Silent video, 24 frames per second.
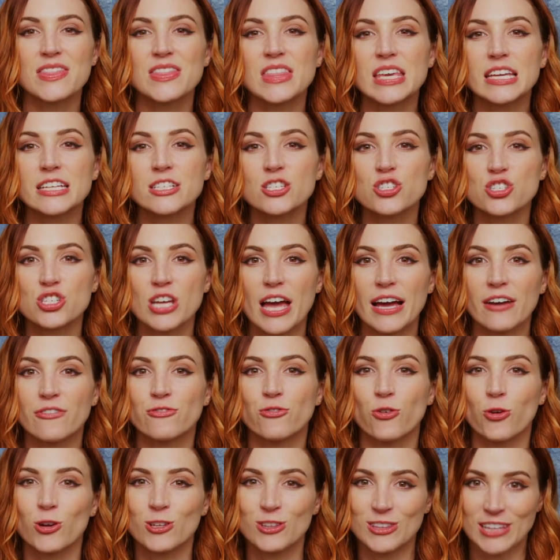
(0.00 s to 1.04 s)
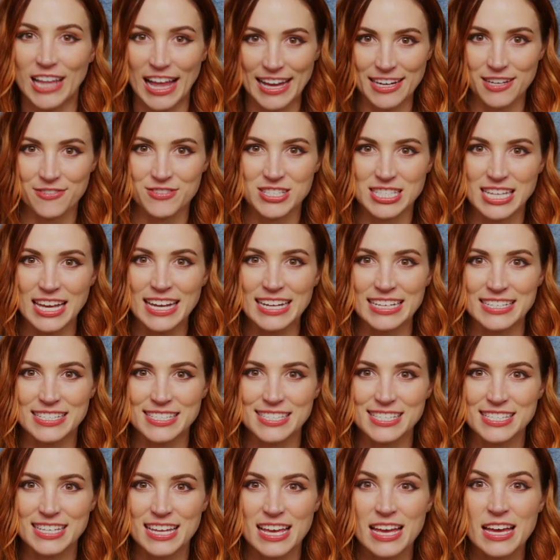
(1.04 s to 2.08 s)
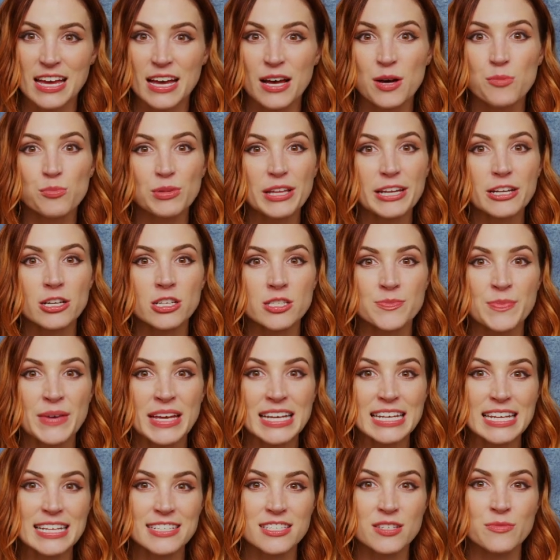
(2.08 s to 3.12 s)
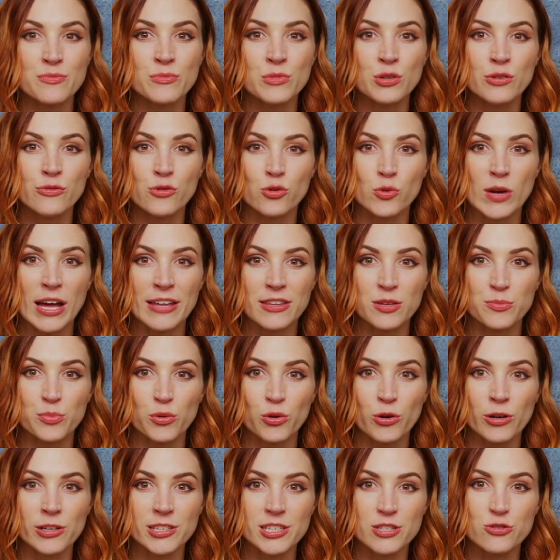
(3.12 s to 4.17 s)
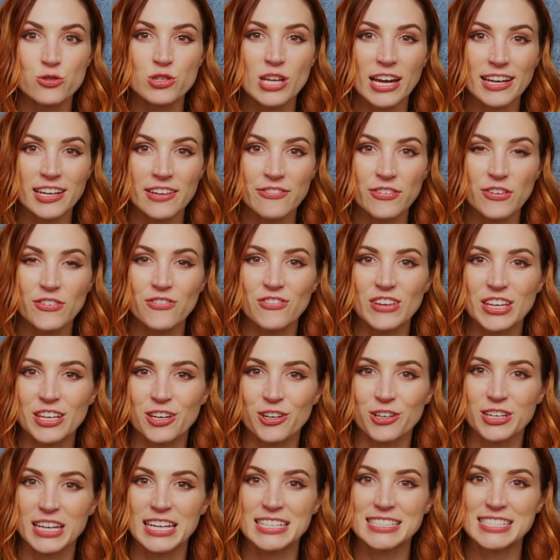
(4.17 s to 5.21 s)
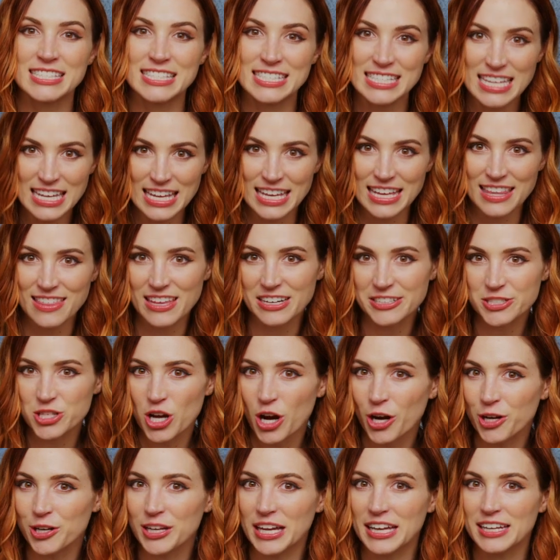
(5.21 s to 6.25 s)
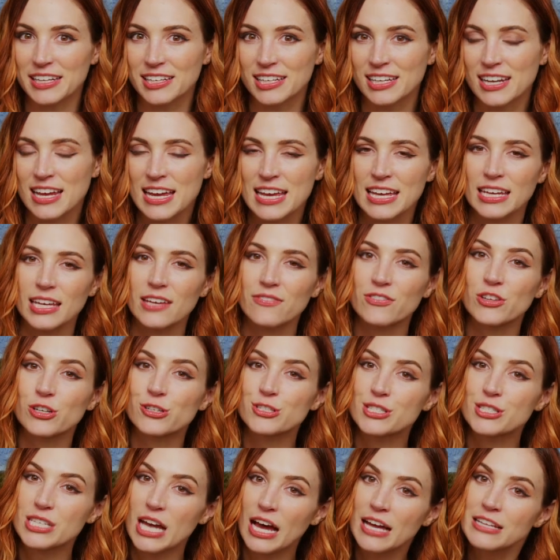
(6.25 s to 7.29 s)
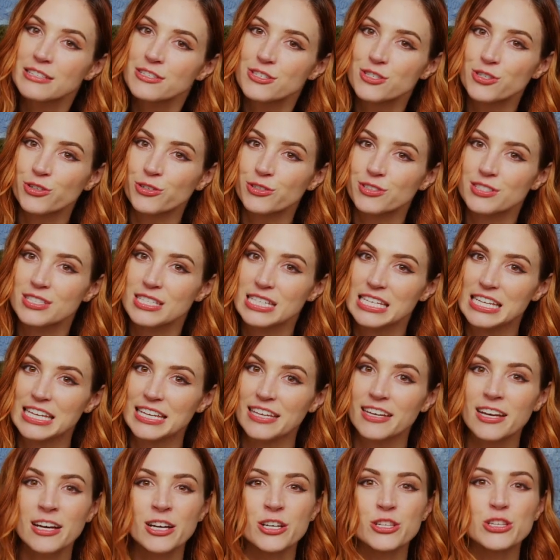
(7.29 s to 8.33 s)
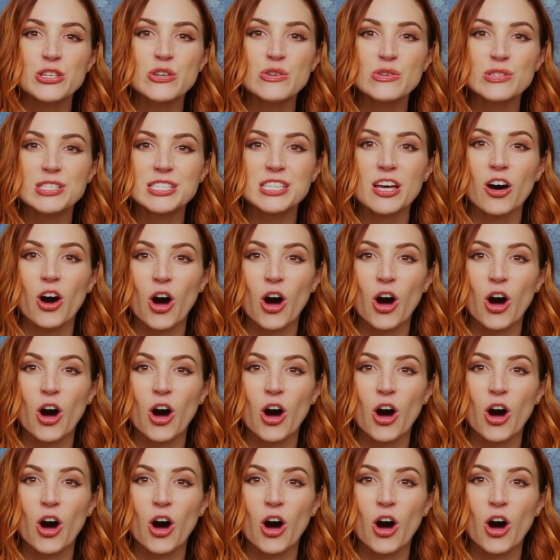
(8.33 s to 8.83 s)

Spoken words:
then check for line of sight. Players may need to move around the board to check if a figure can see their target. If there's uncertainty, use the